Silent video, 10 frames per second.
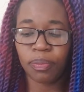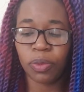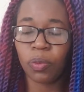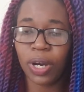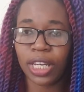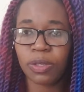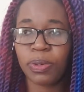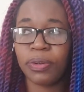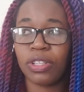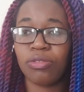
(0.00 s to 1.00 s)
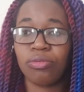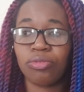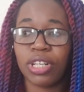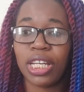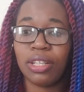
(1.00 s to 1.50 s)
work experience
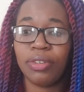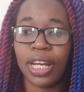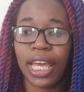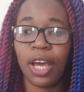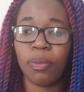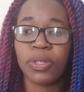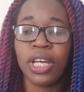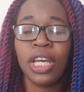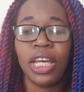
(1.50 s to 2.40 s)
really, really helps.